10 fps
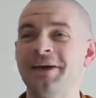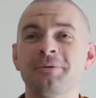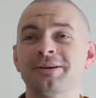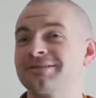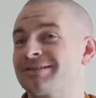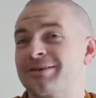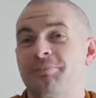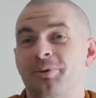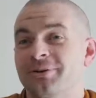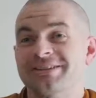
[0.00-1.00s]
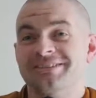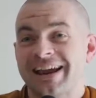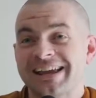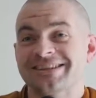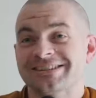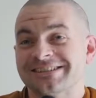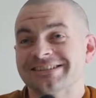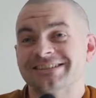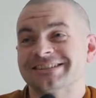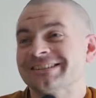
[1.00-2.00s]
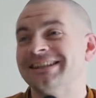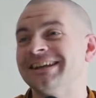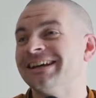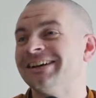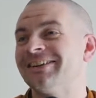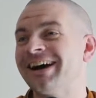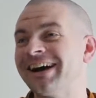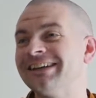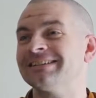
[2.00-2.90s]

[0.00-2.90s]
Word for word: Because the supporters are Asians, right?